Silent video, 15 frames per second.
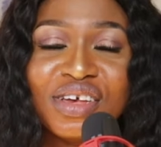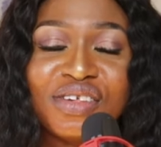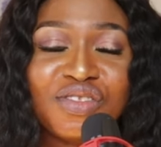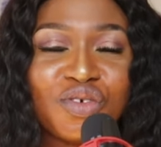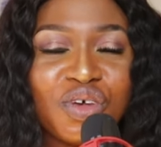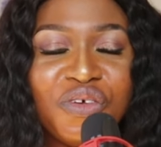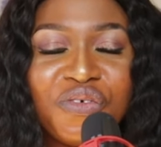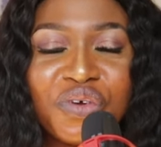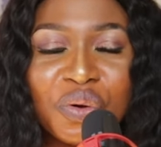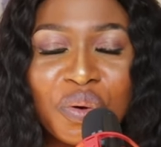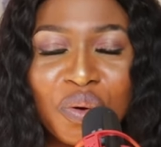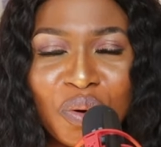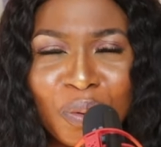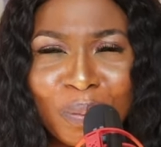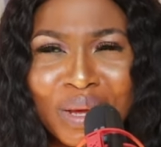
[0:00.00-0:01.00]
So if you're
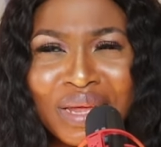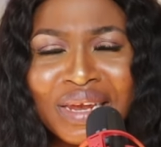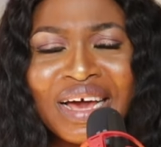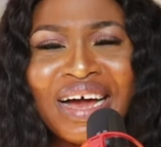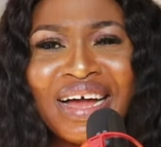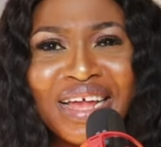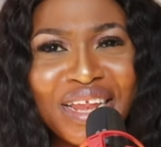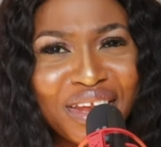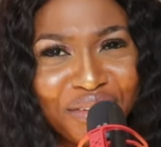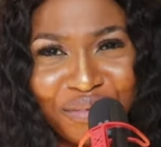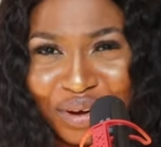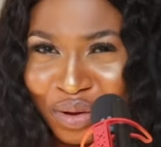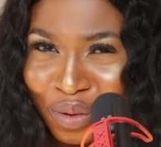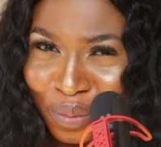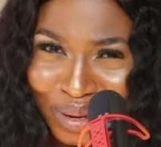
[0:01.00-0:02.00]
coming, highly
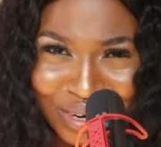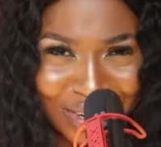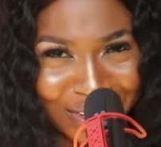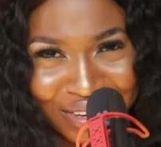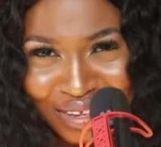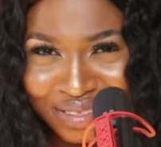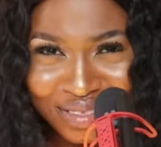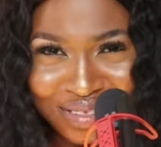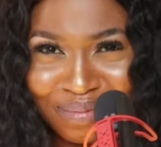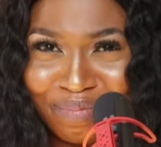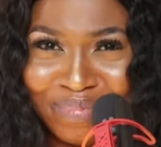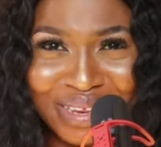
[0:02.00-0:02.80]
recommend it.